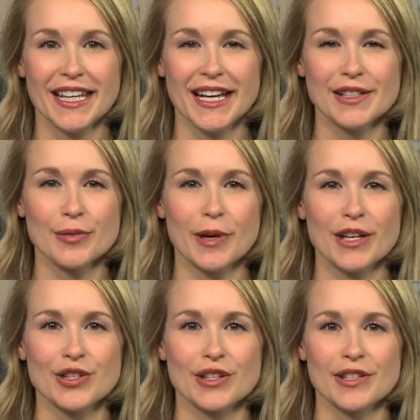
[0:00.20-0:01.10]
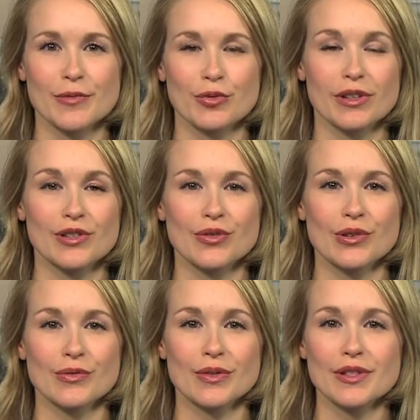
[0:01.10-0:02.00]
Cancer patients in Prince
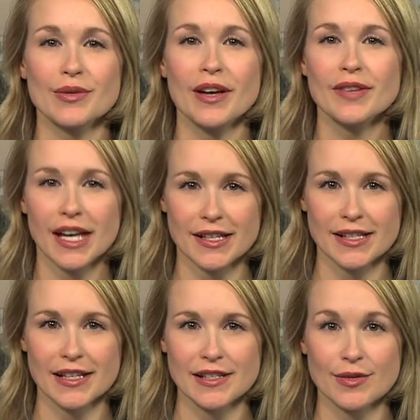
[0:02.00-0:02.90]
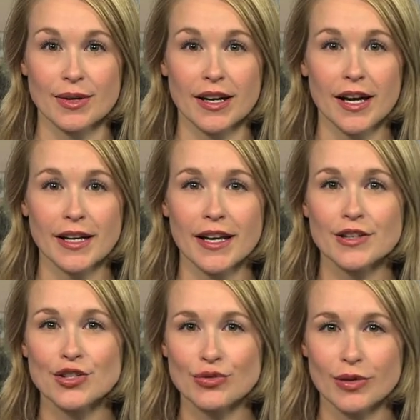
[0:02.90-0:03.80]
George will soon have access to a
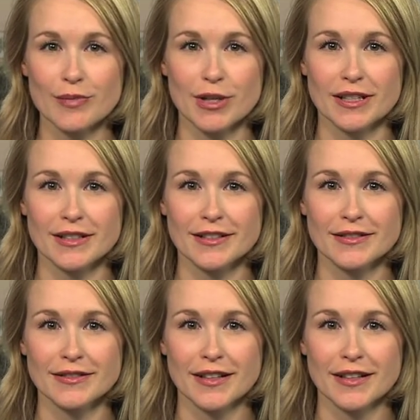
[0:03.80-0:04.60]
cutting-edge treatment.